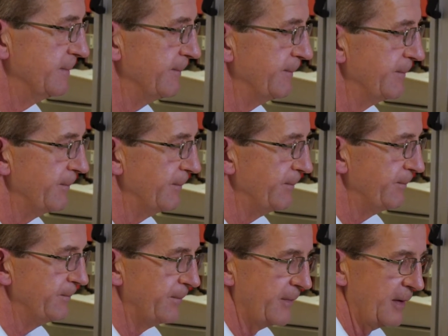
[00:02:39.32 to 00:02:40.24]

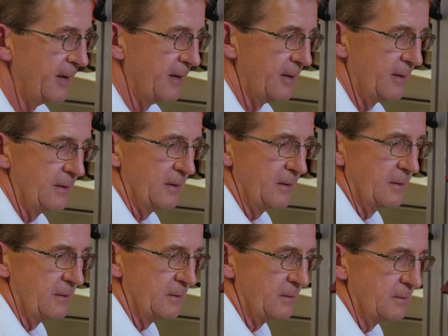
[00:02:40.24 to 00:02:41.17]

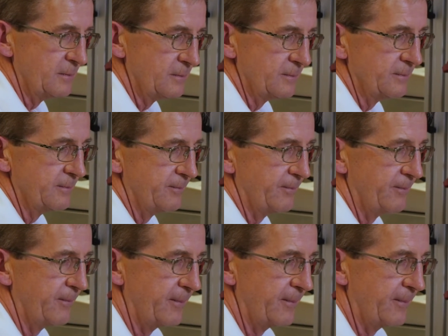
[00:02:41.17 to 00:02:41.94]
(silence)